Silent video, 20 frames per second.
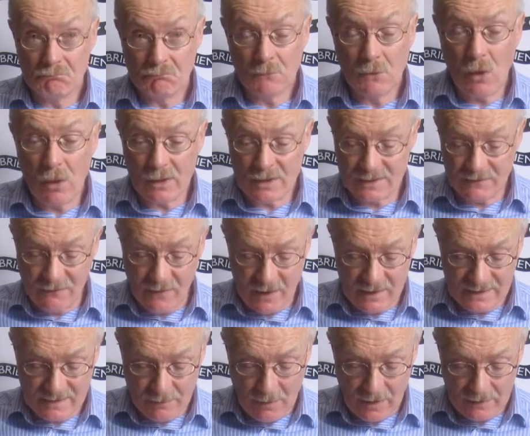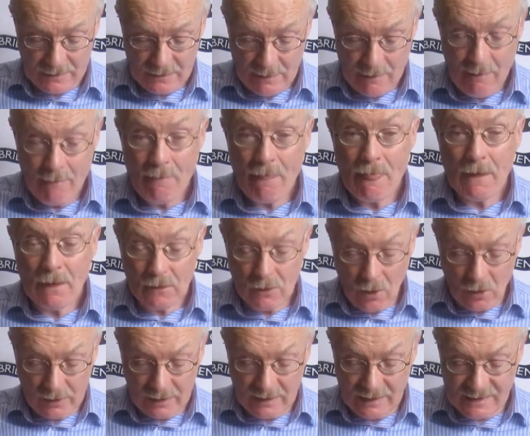Cork is a fine spot.
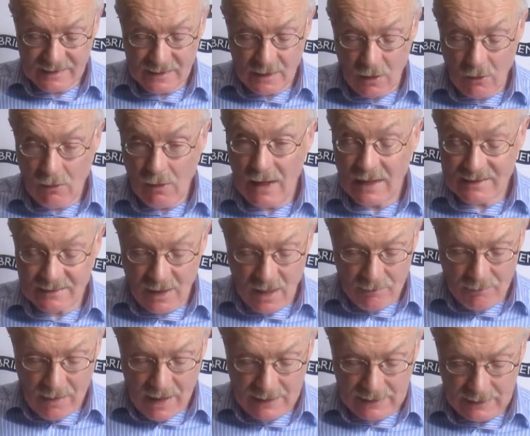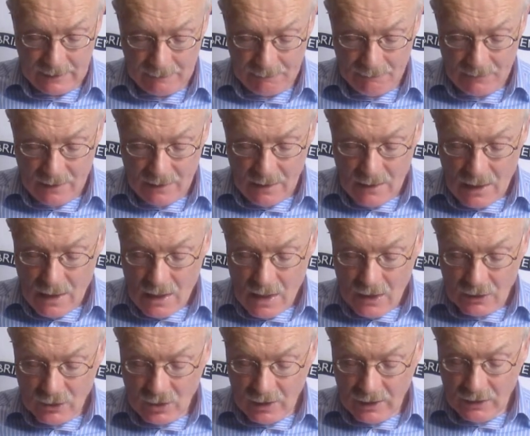Cork it is so. I'll start packing."
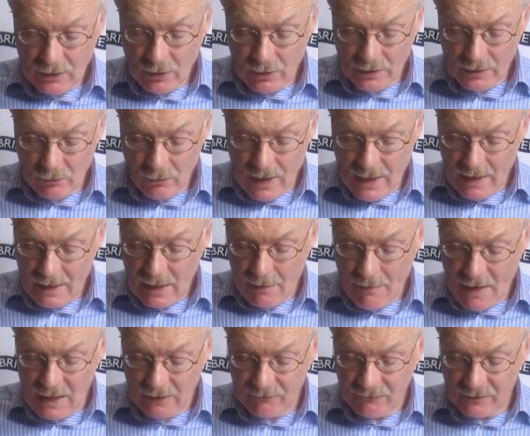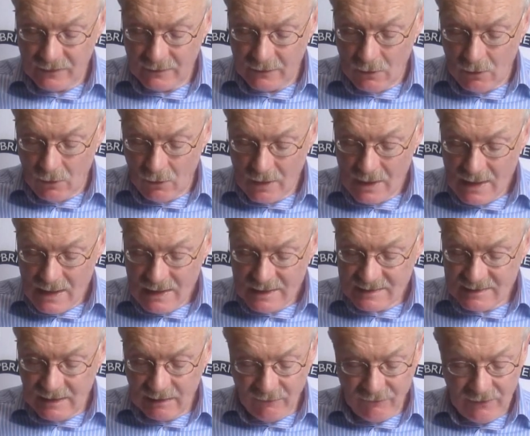Johnny turned away and made for the door,
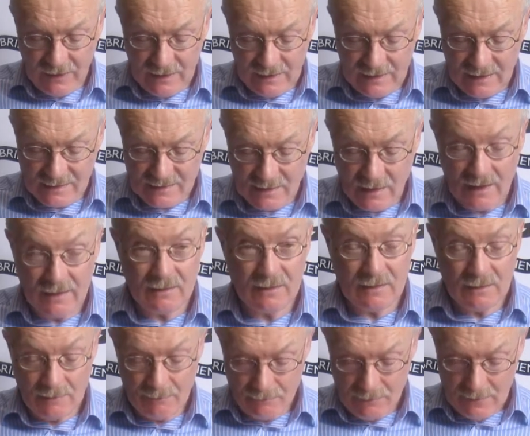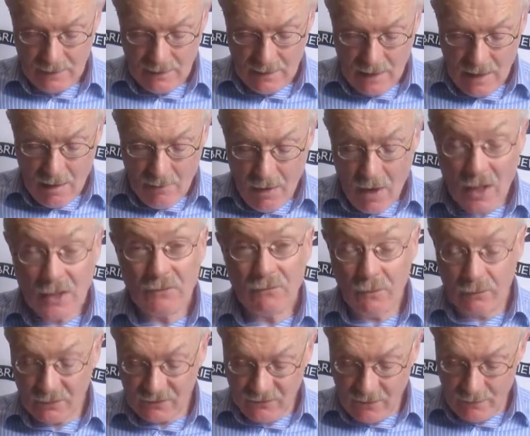still feeling excited. Part of
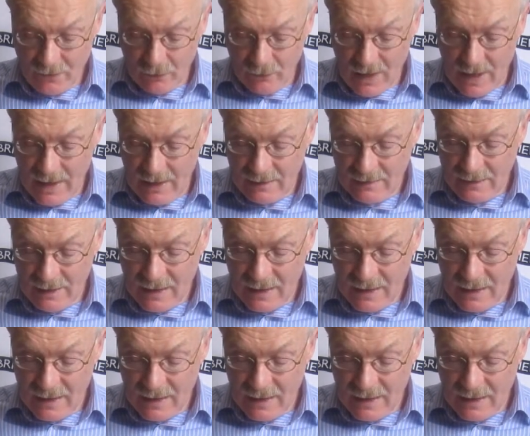it was from the raid